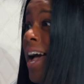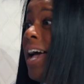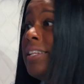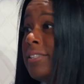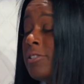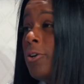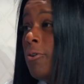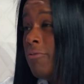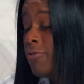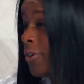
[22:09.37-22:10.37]
And
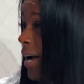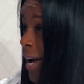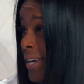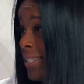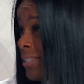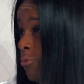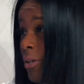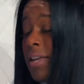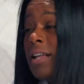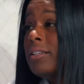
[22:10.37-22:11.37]
so for us,
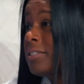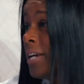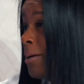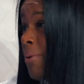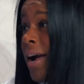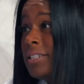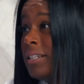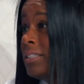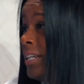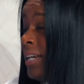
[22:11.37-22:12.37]
what that looks like
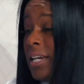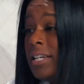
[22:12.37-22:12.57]
practically